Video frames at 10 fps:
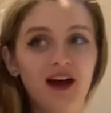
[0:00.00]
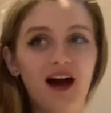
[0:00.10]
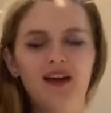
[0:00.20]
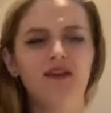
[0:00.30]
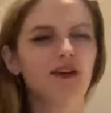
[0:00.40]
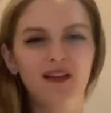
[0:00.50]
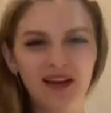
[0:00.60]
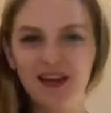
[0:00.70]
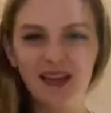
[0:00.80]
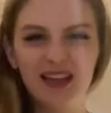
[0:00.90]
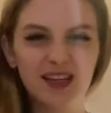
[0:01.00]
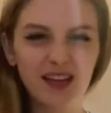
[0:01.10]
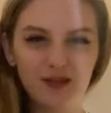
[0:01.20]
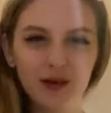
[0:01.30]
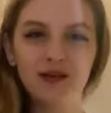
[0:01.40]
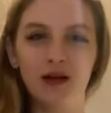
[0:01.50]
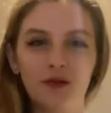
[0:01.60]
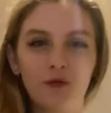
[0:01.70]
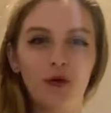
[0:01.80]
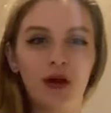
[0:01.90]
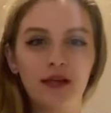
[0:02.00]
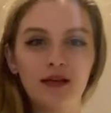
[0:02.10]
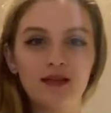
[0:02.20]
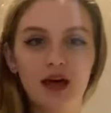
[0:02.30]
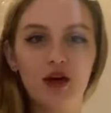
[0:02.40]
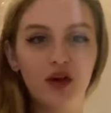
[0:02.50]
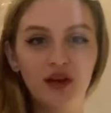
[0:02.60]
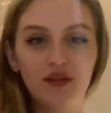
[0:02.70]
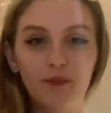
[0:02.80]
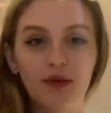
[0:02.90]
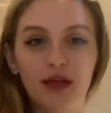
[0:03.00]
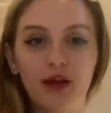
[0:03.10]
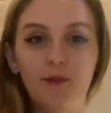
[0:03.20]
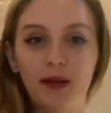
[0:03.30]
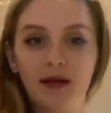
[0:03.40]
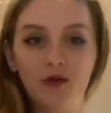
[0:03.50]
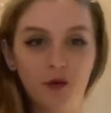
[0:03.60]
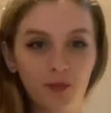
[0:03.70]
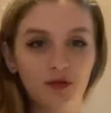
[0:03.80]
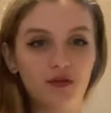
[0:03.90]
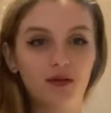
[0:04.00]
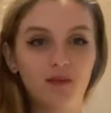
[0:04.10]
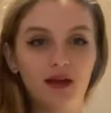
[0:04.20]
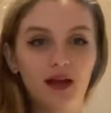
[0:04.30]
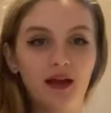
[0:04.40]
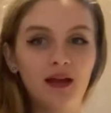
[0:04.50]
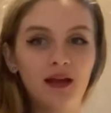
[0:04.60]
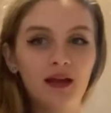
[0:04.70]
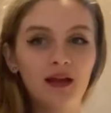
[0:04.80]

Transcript: I don't feel like they should get scrutinised for it unless they're hurting somebody or being horrible to somebody.